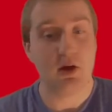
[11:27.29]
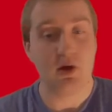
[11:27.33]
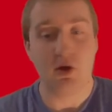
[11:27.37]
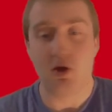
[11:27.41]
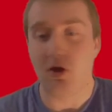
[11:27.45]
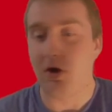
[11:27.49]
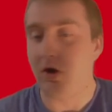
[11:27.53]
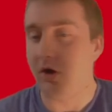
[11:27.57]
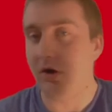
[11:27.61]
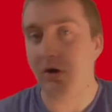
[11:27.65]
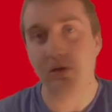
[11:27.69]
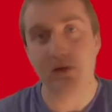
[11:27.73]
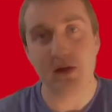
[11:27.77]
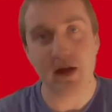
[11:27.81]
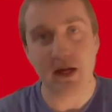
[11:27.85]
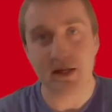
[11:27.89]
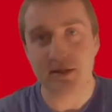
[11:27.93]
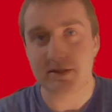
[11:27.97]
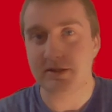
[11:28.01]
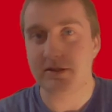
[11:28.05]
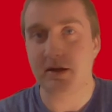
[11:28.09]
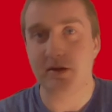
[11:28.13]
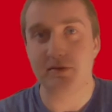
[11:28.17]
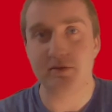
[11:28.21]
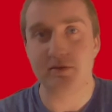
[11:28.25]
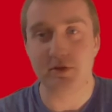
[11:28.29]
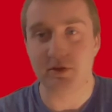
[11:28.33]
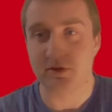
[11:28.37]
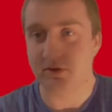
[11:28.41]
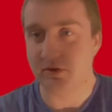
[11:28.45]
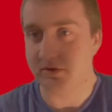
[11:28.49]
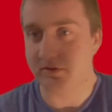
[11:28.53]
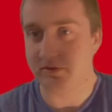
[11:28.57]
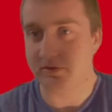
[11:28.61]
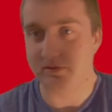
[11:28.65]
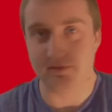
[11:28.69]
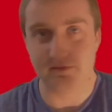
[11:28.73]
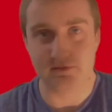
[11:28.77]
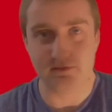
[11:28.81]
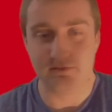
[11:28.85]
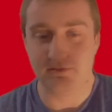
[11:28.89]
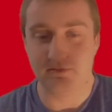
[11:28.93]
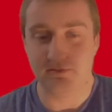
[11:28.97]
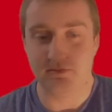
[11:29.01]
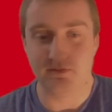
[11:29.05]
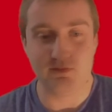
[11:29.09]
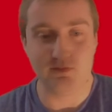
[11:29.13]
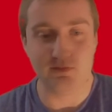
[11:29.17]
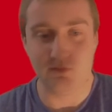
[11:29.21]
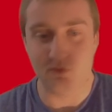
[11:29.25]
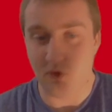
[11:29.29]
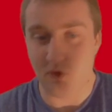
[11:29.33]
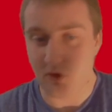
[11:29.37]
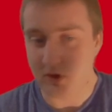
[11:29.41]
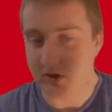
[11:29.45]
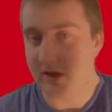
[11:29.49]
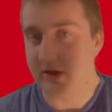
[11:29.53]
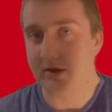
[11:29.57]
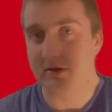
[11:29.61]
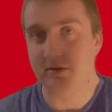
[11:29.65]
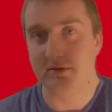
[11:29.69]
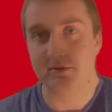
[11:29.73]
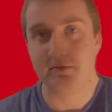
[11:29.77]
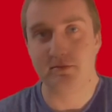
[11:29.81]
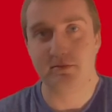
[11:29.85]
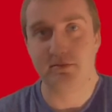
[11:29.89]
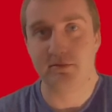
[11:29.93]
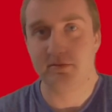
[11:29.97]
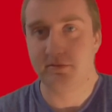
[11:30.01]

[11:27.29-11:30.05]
All of that stuff is sort of looking